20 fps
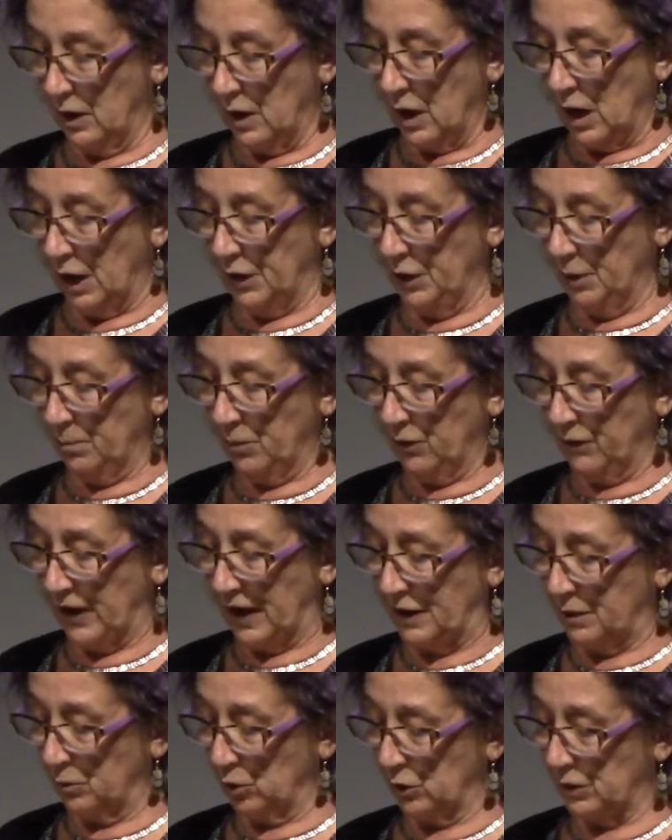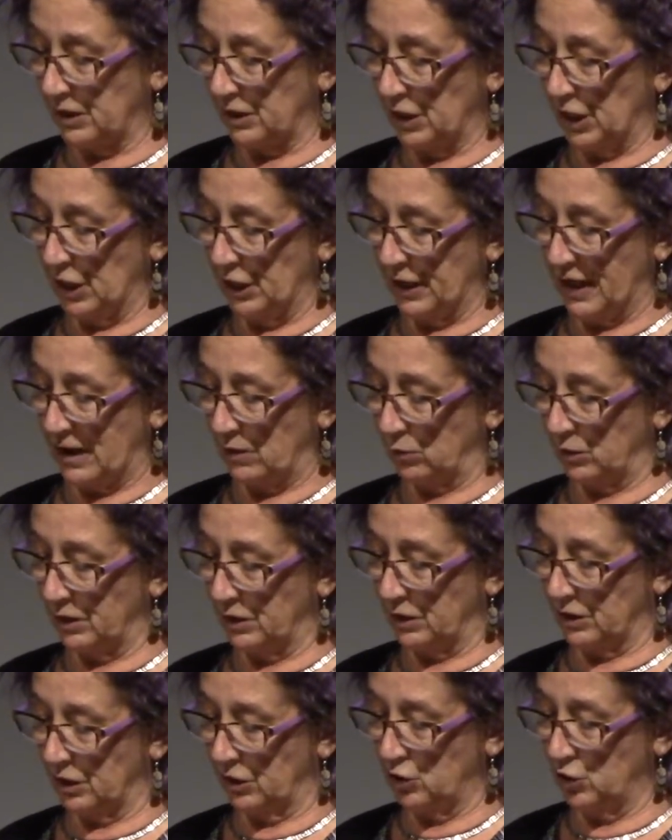A number of animals turn out in
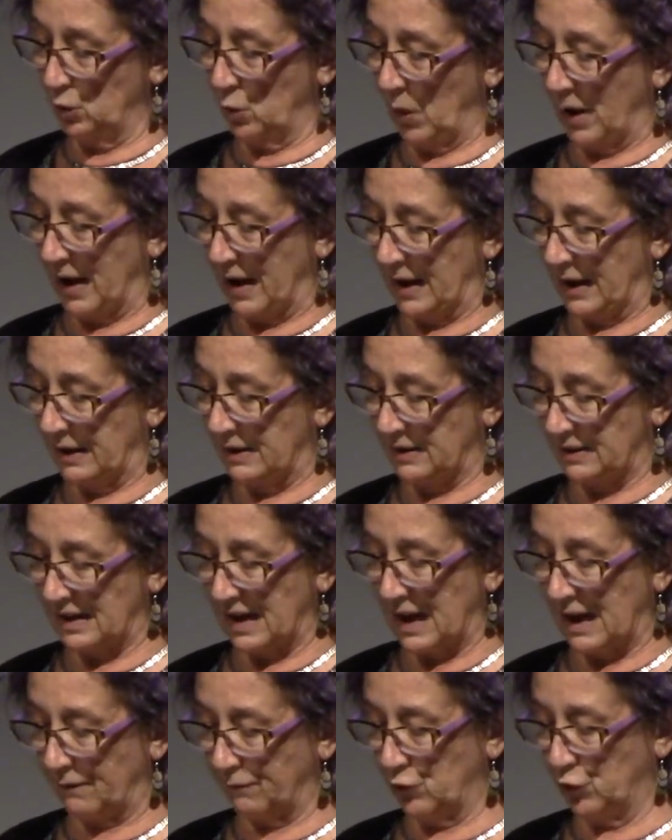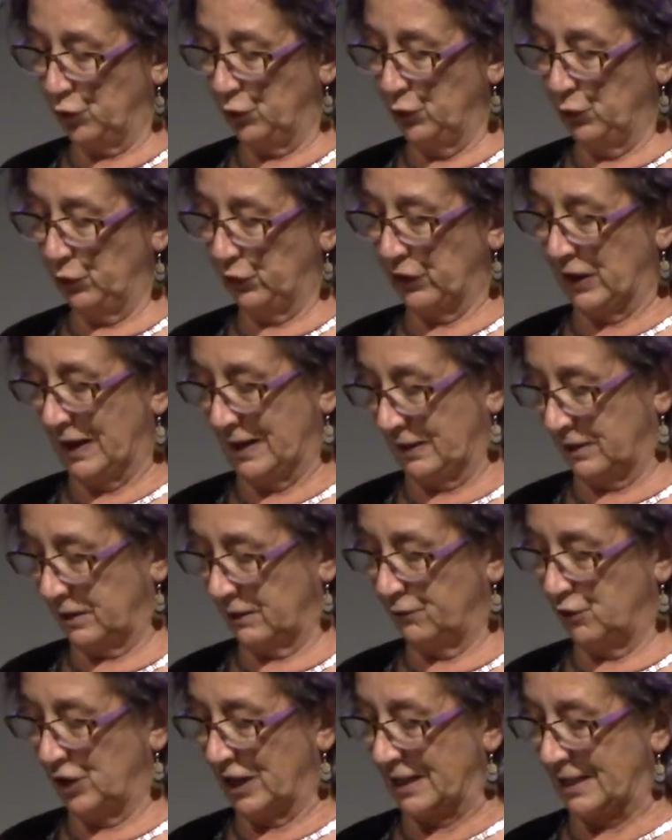such a way as to have two sets
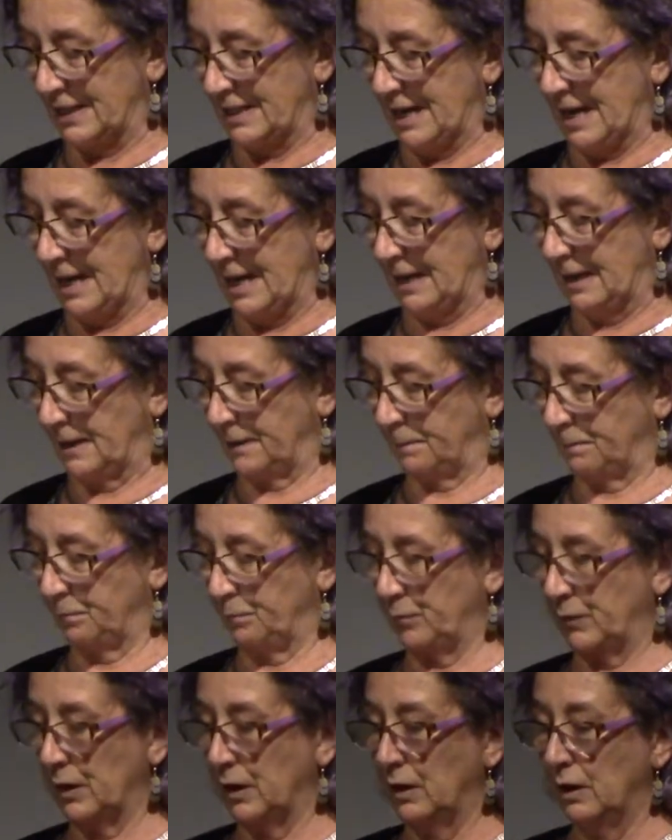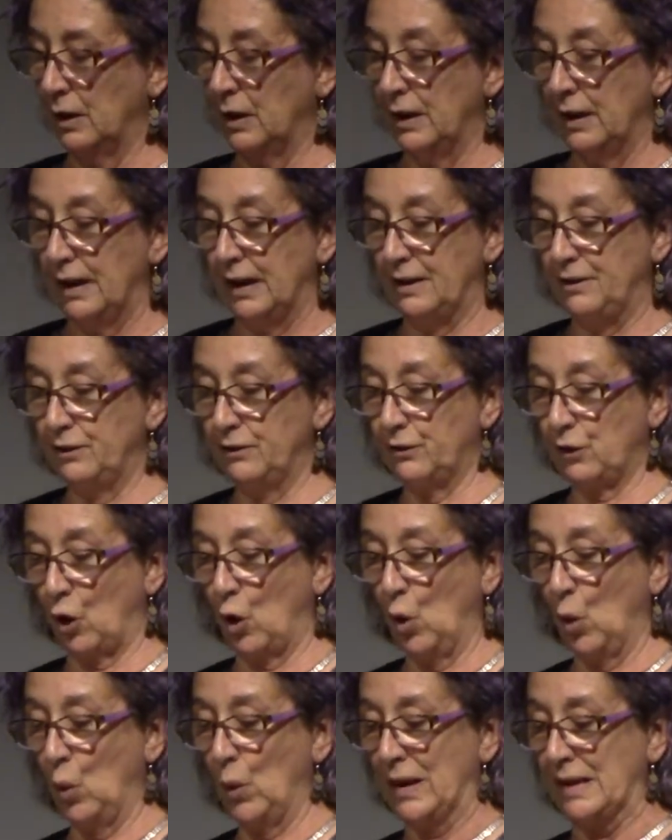of genitalia. It is
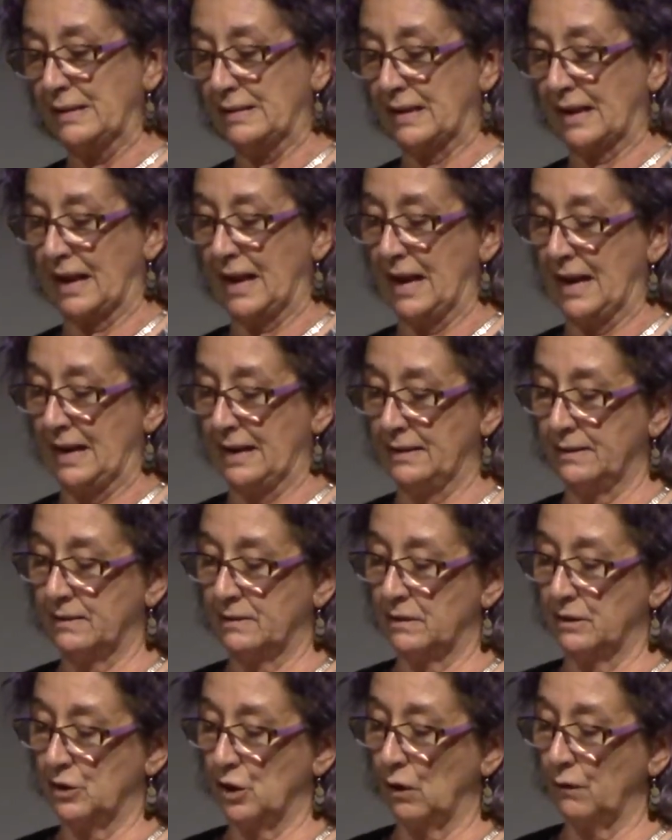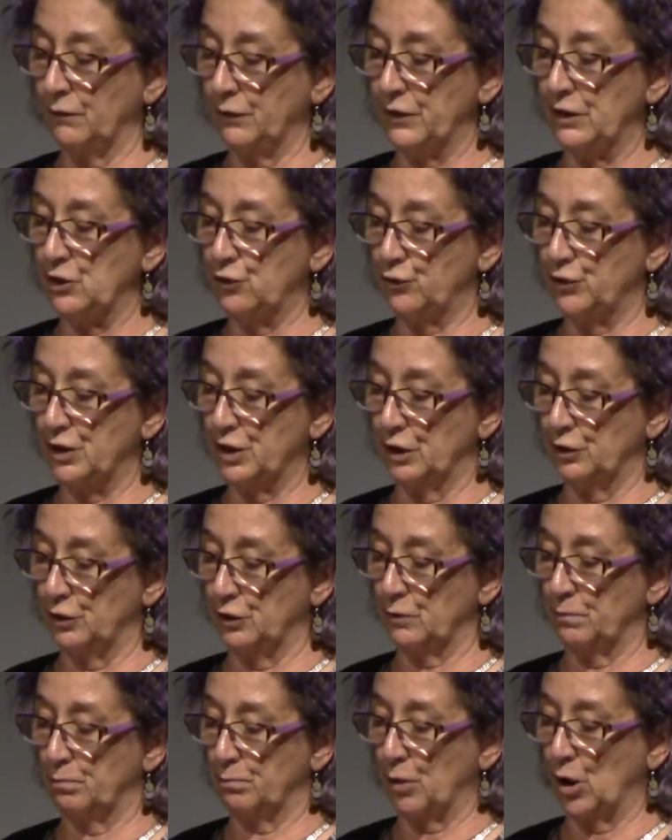always the case that of these
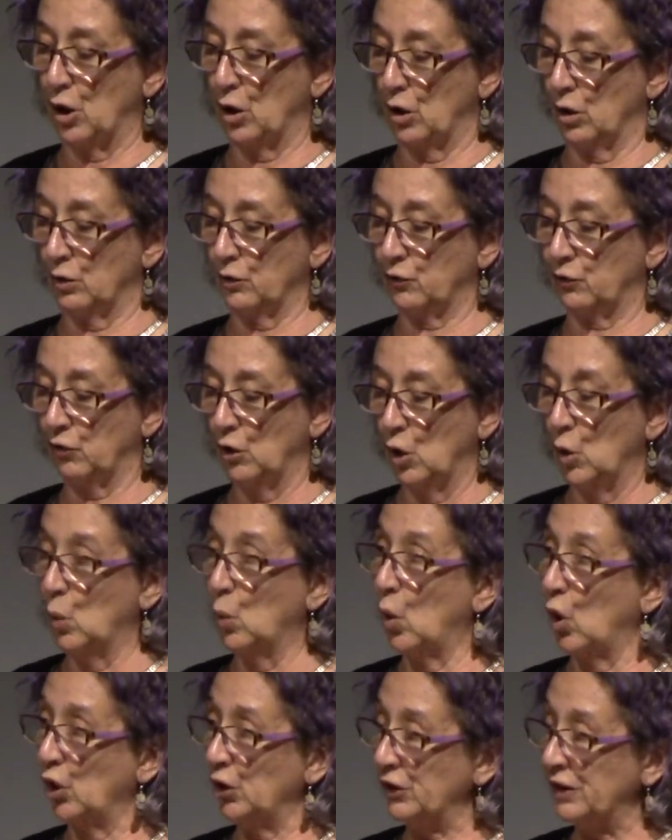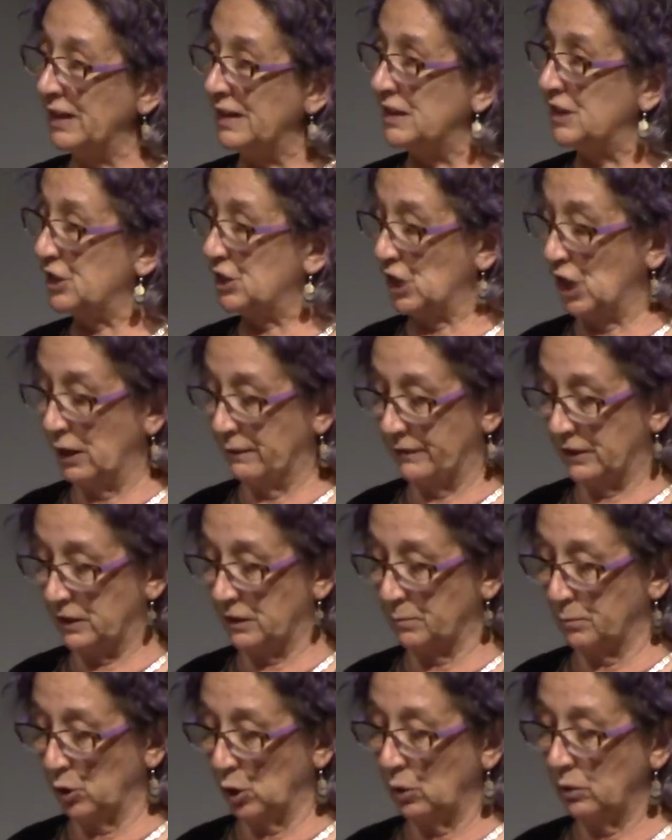redundant parts, one is
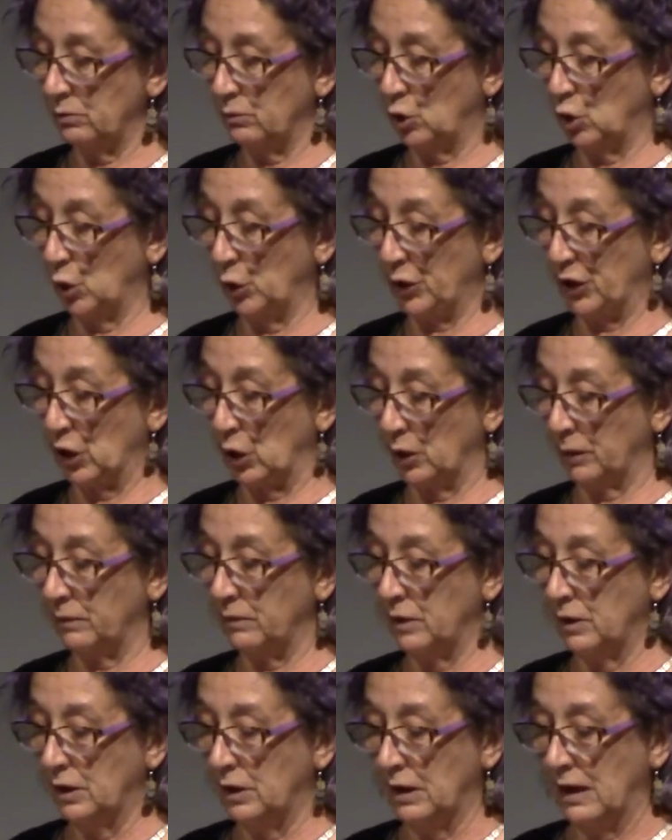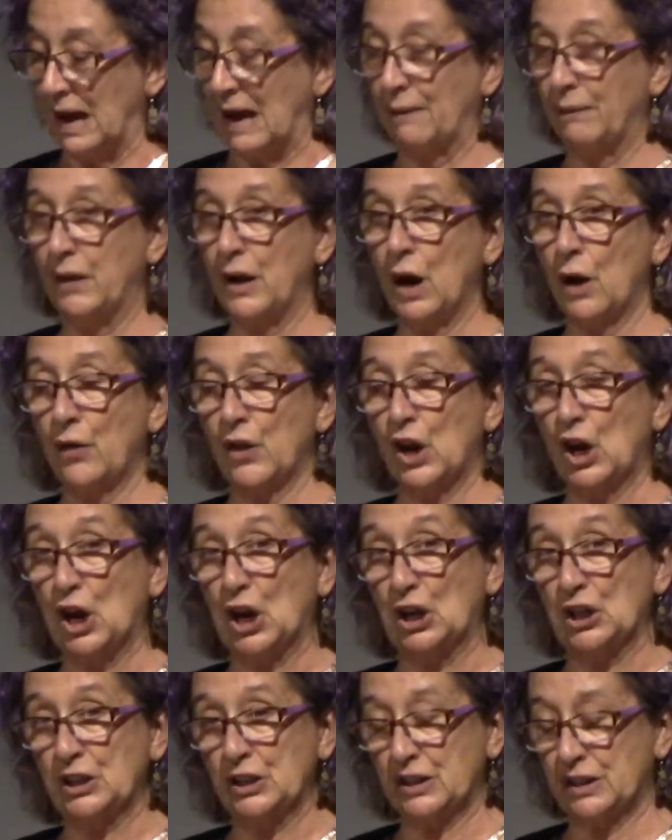serviceable, kurion, and the other
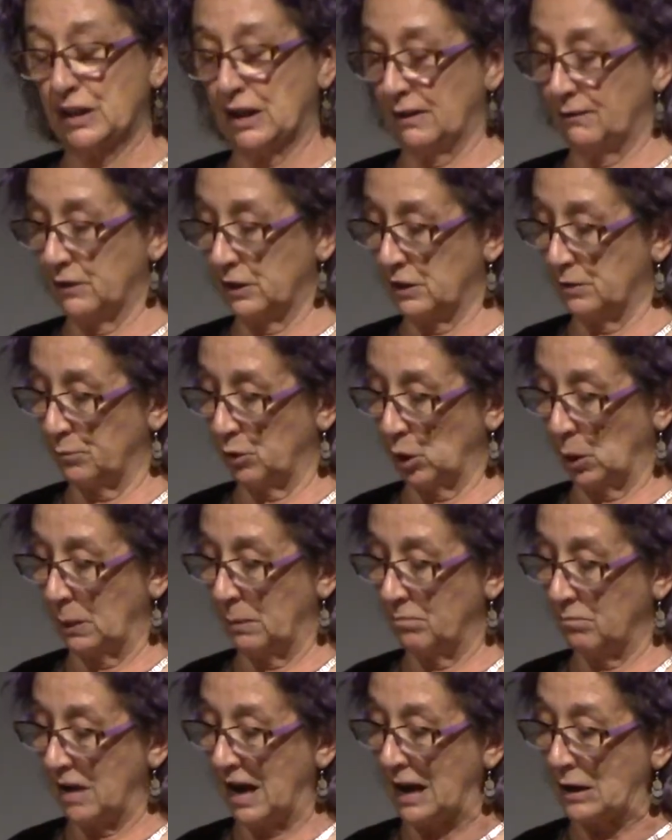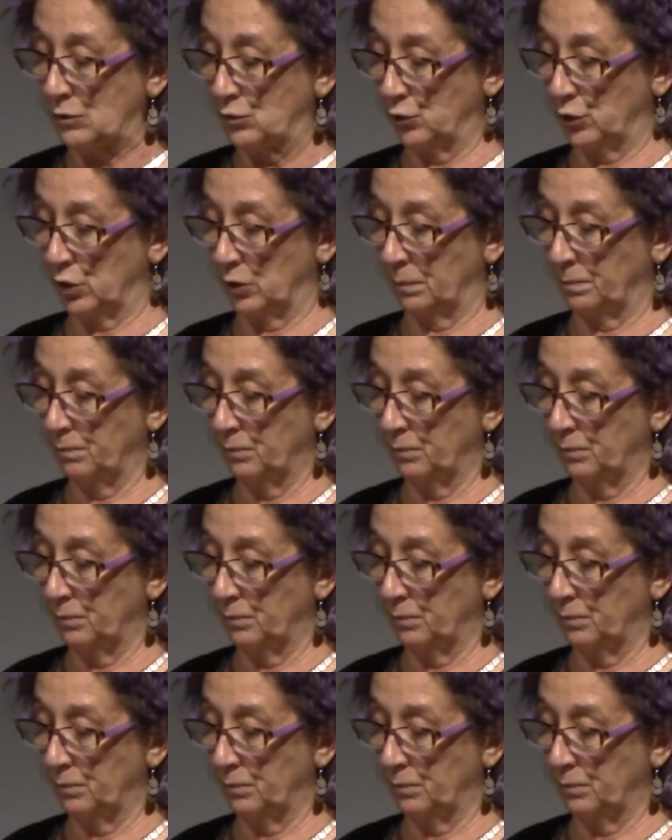unserviceable, atolon,